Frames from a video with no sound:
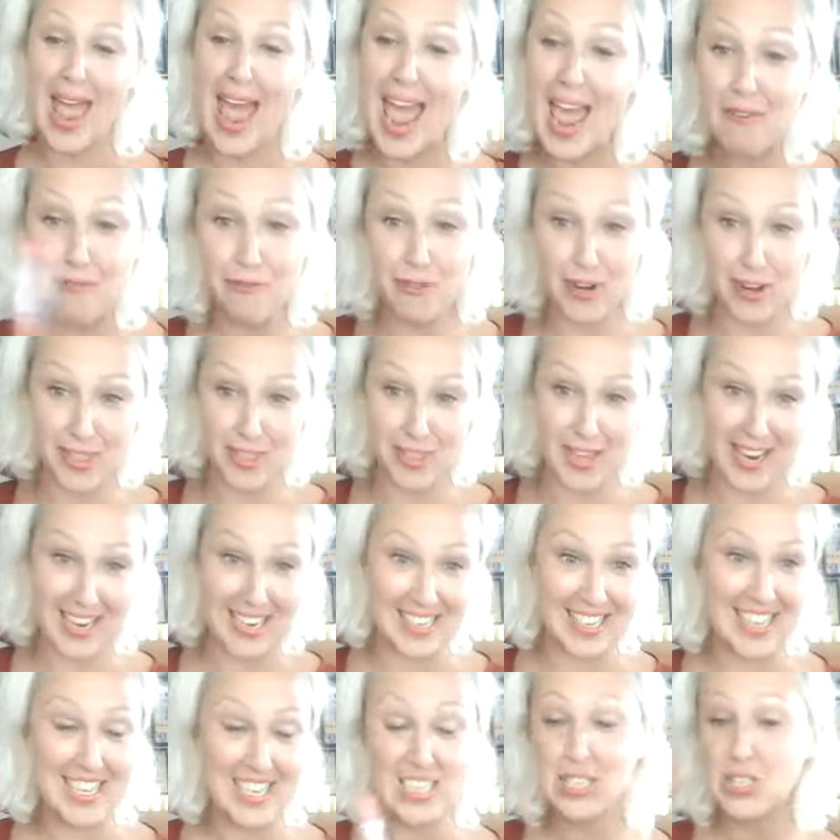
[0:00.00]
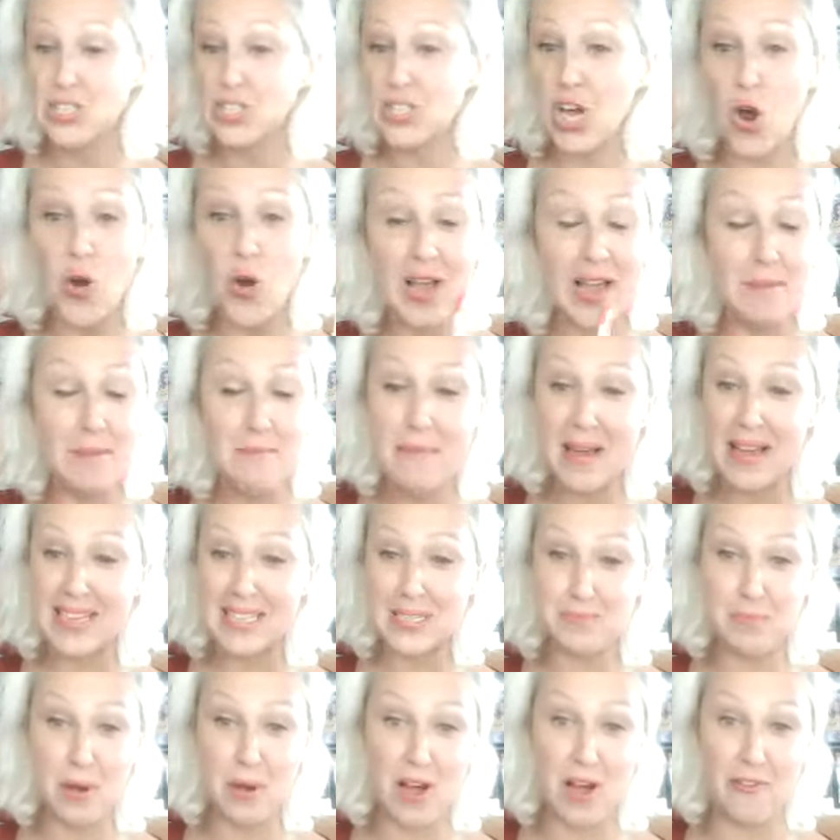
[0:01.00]
Everything. So it
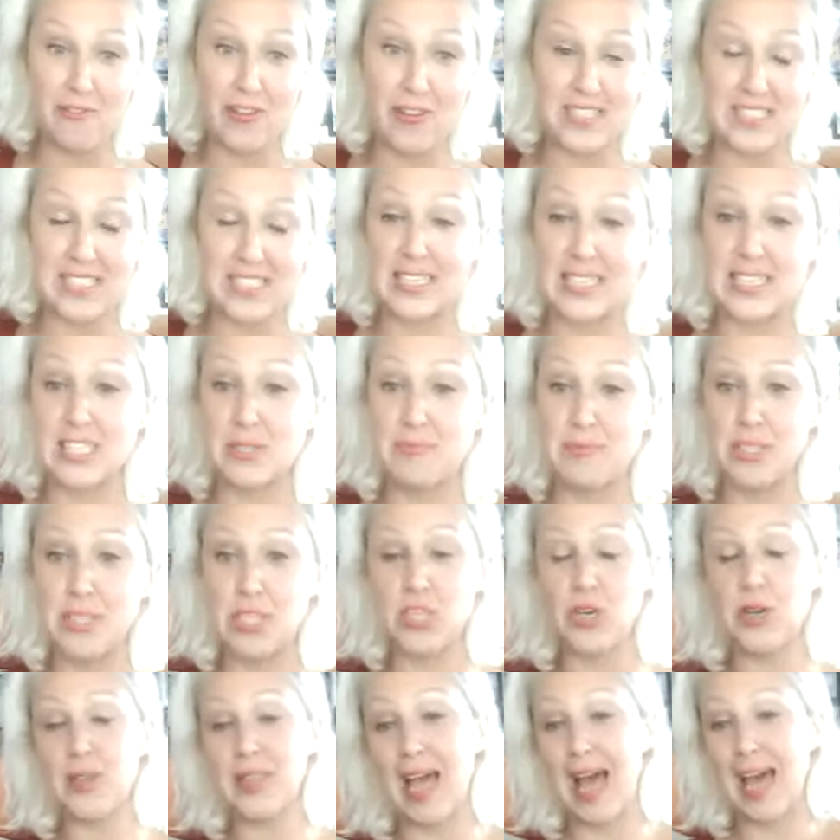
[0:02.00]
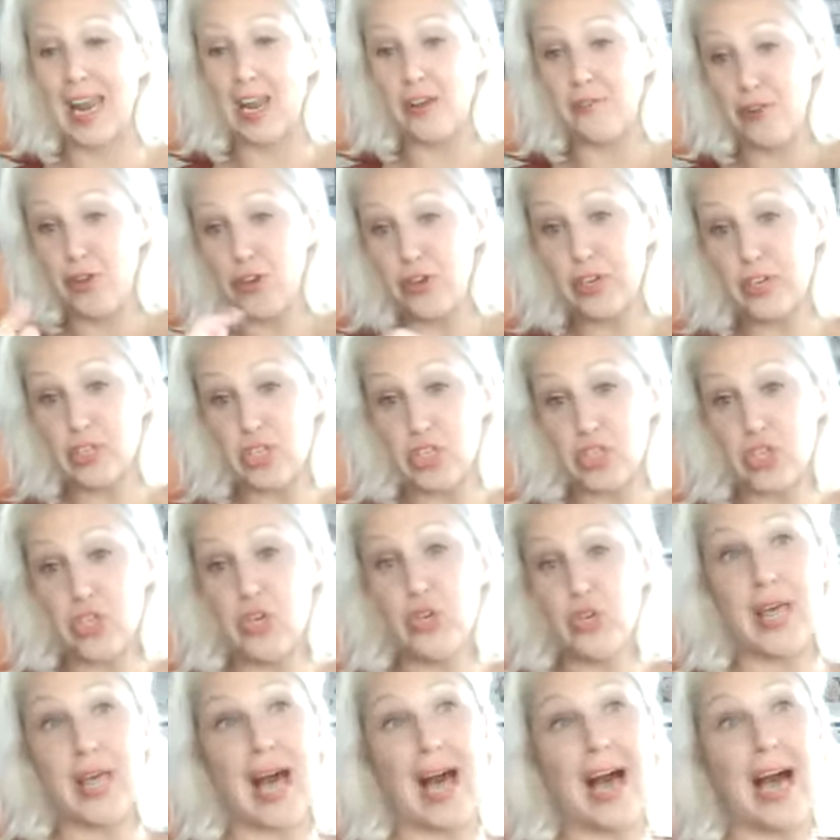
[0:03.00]
makes perfect sense to be doing that. And if you can
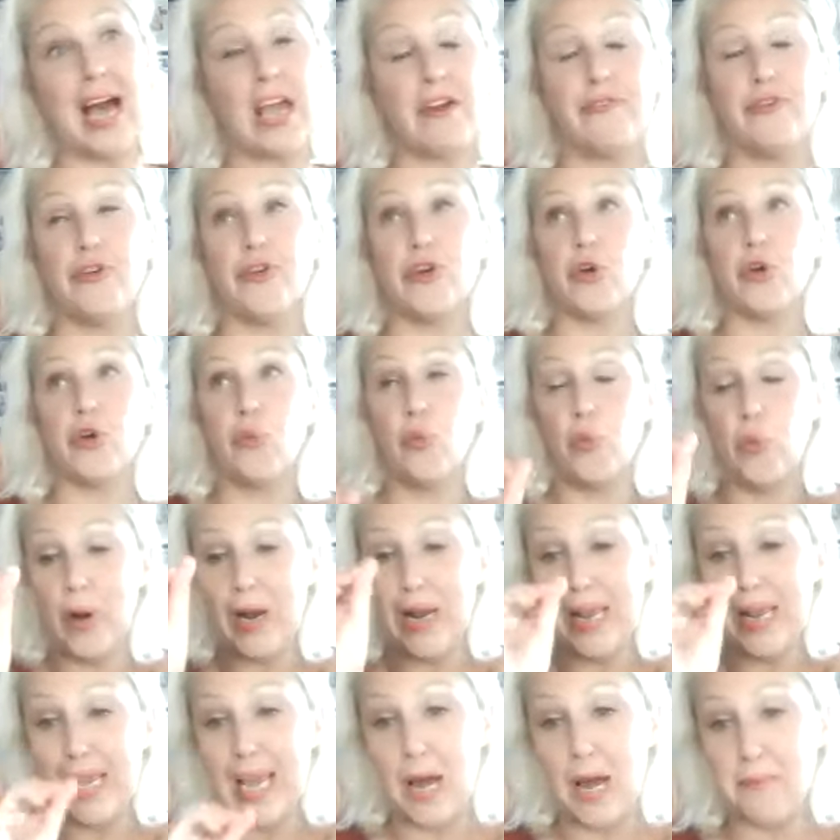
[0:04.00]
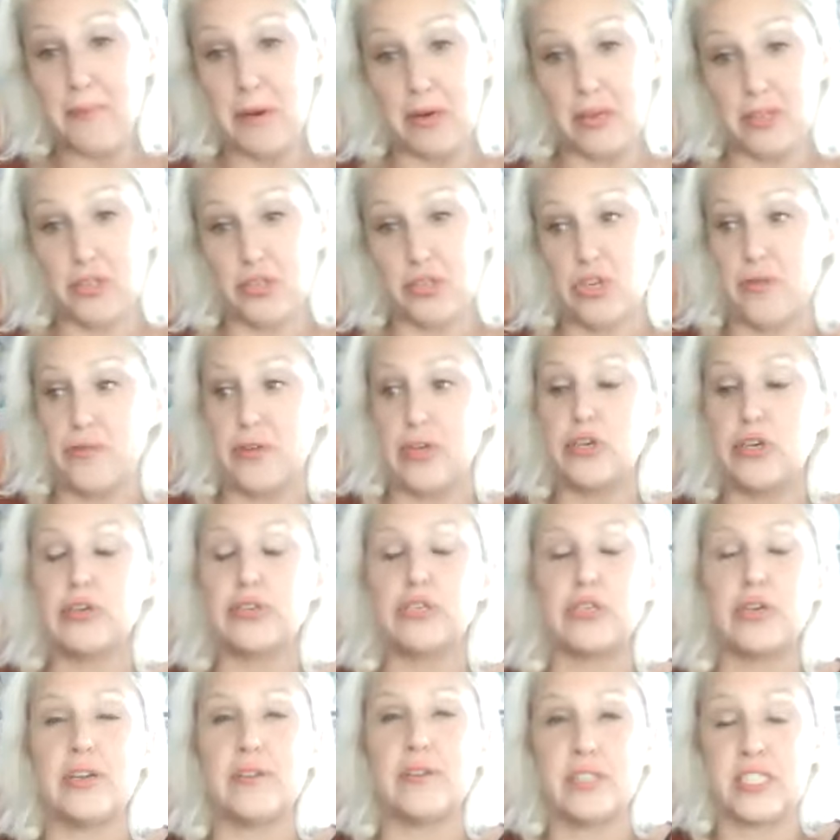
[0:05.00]
do that, if you can really get mastery of it, you
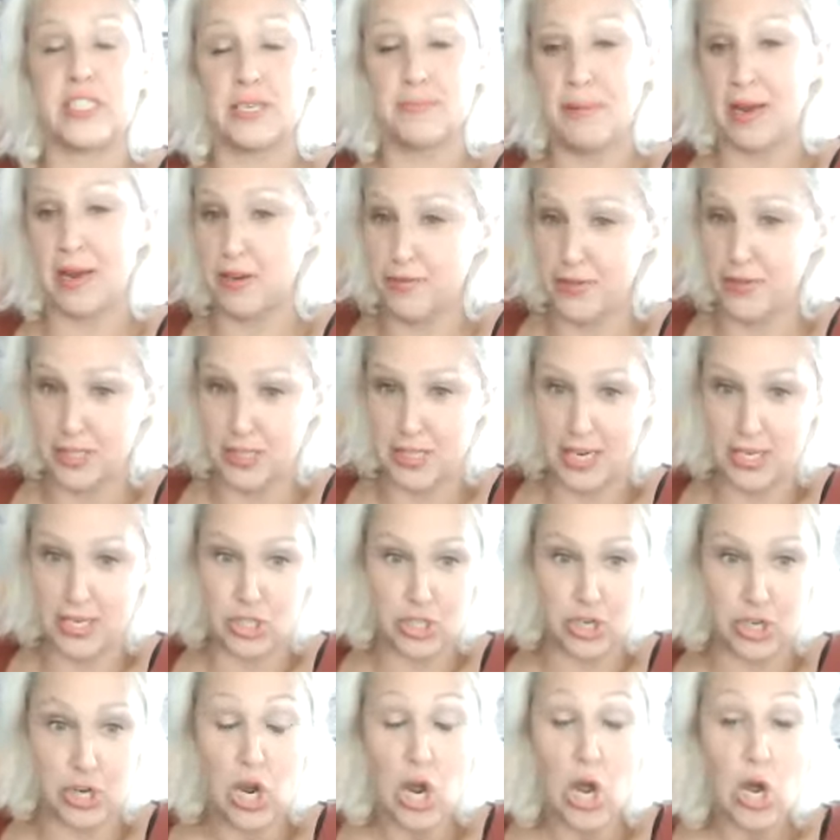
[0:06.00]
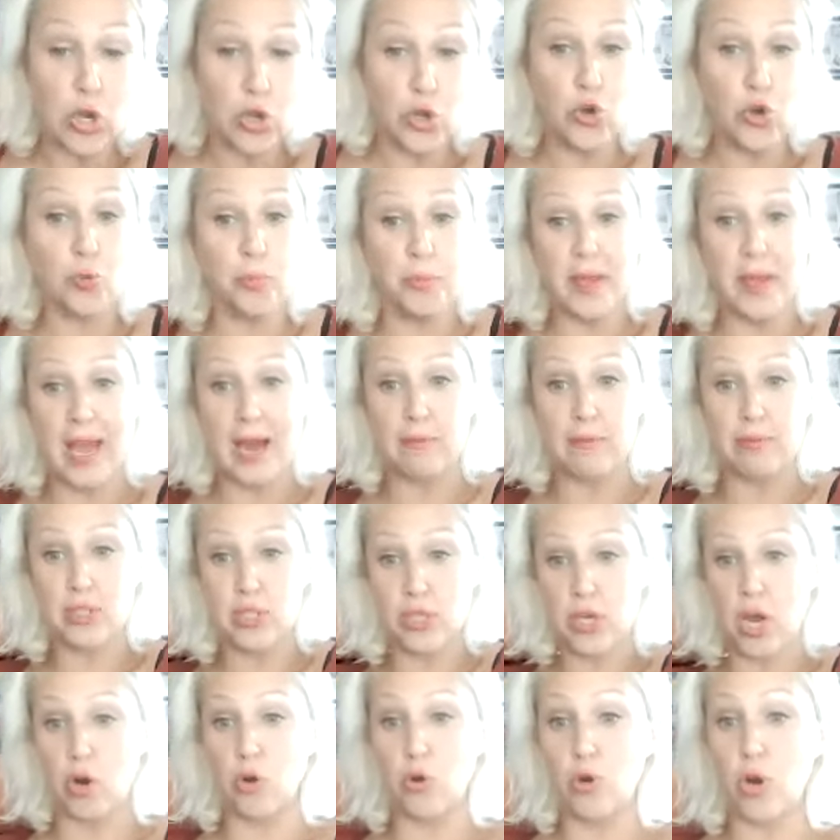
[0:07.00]
can do it into manifestation. You'll be able
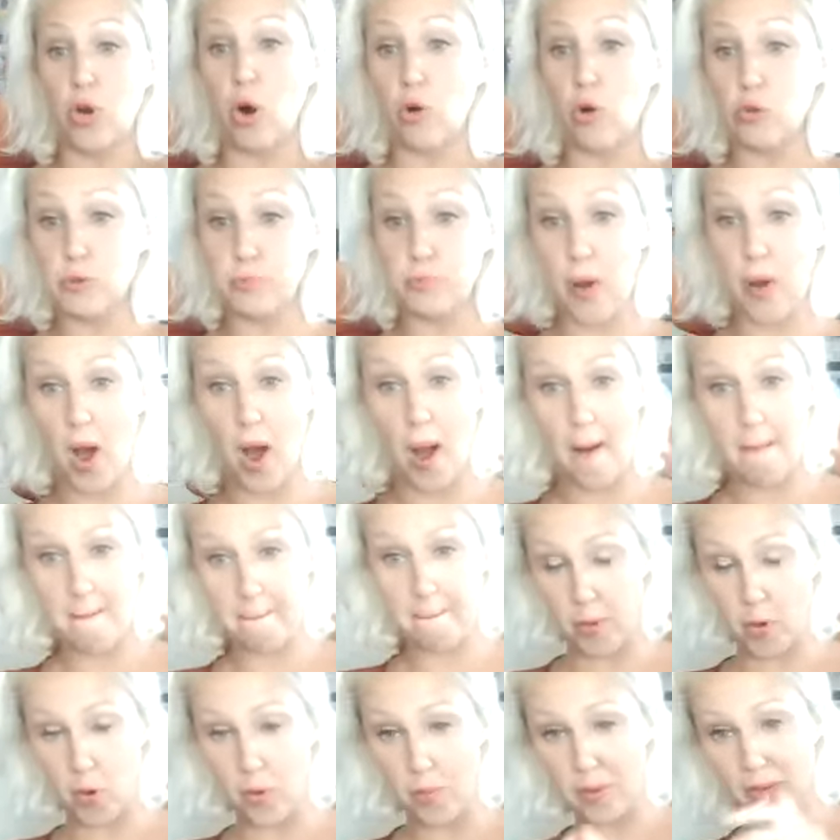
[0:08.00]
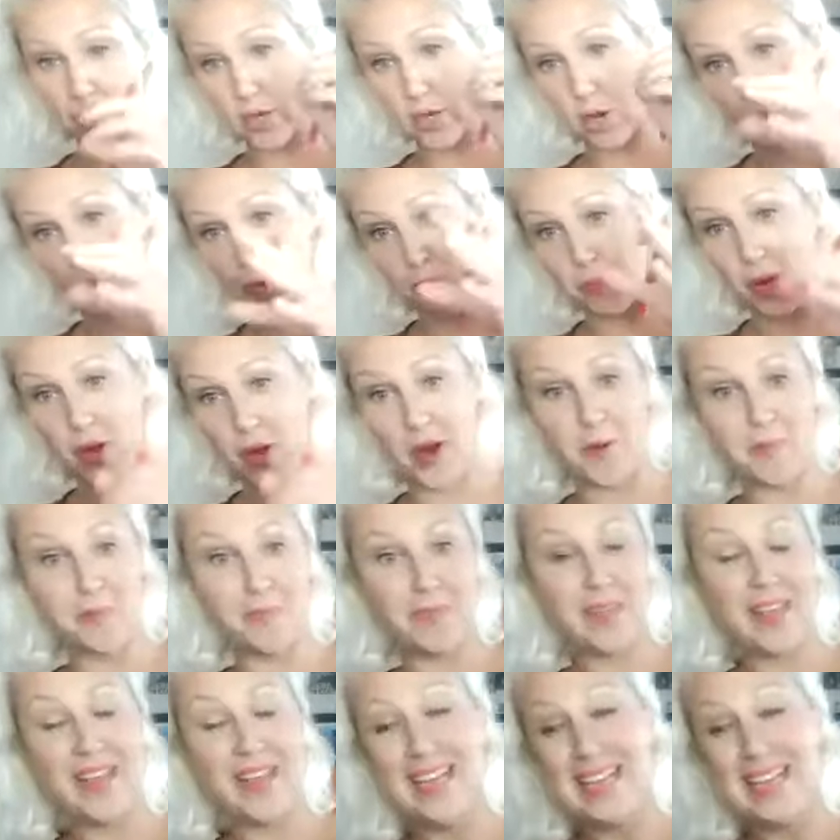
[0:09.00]
to go gold bar, boom, gold bar.